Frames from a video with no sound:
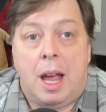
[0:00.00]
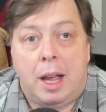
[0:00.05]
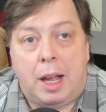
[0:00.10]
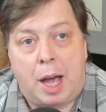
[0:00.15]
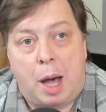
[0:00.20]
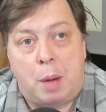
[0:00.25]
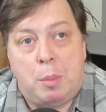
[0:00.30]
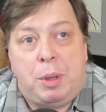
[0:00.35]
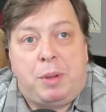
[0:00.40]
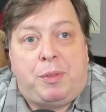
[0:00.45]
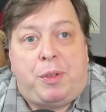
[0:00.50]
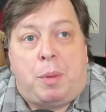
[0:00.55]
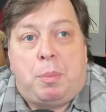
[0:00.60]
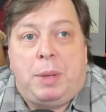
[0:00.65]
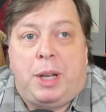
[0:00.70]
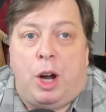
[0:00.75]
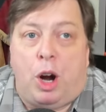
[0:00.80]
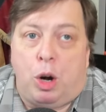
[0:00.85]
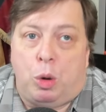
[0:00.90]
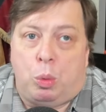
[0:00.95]
Coming from
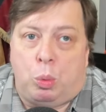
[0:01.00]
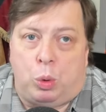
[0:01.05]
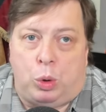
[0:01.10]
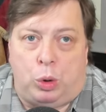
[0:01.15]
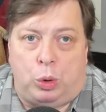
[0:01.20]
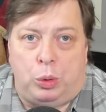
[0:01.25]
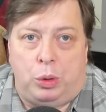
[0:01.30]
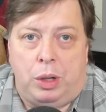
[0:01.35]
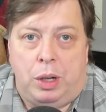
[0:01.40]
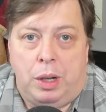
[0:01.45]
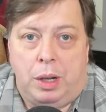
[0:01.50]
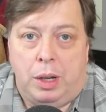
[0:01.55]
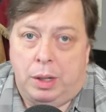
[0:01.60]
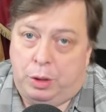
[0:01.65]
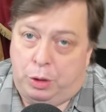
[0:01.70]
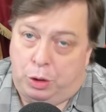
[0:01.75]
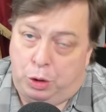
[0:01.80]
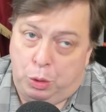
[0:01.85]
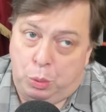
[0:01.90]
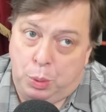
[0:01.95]
the art world,
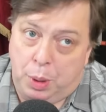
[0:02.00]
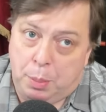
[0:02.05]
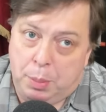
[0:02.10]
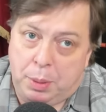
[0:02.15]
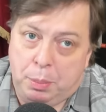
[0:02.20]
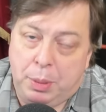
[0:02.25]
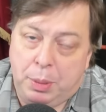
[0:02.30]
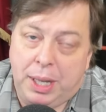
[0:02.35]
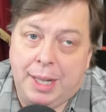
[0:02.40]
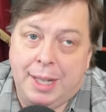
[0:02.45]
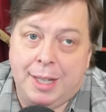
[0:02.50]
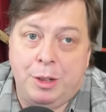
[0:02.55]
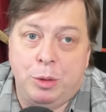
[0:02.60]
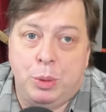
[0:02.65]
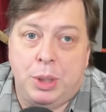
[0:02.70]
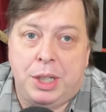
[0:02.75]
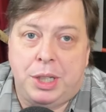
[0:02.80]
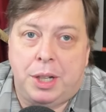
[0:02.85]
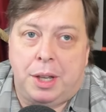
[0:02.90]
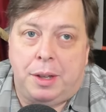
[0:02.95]
two women being into
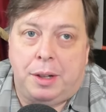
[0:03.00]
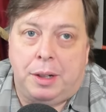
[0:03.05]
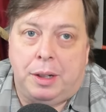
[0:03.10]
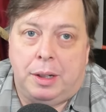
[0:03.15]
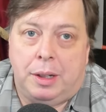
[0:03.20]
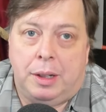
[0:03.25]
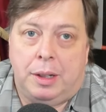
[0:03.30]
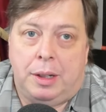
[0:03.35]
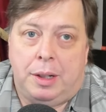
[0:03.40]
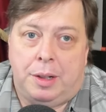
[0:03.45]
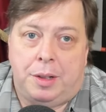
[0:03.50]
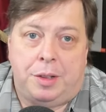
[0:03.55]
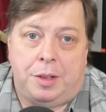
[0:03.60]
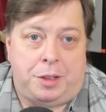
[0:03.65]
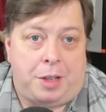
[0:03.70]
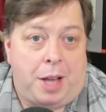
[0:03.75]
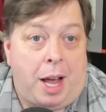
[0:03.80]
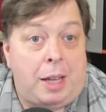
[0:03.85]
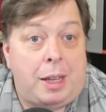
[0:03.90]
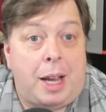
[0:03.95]
each other, it's
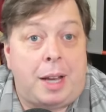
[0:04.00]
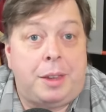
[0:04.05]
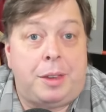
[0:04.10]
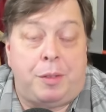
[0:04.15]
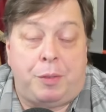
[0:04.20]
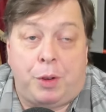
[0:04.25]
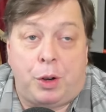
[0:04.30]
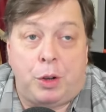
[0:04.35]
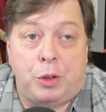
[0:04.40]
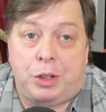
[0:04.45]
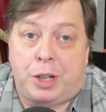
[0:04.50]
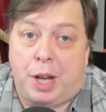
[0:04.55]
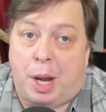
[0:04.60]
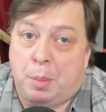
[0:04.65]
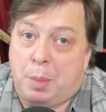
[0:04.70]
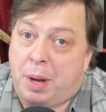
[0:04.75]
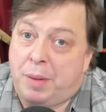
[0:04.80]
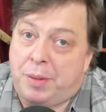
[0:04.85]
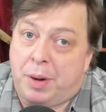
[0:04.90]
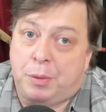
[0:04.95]
not like the first
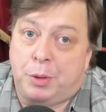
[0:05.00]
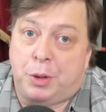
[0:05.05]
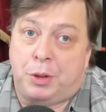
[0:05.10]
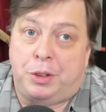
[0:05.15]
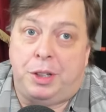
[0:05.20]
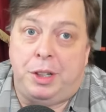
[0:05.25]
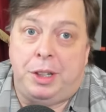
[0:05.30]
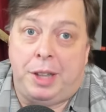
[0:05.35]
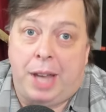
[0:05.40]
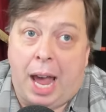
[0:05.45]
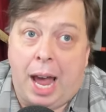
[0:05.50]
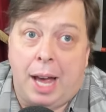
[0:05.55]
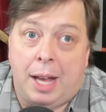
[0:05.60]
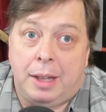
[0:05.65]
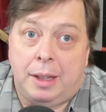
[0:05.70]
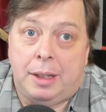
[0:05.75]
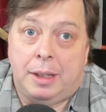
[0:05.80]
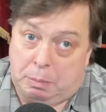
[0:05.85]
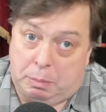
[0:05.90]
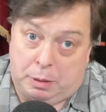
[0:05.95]
time I've ever seen that.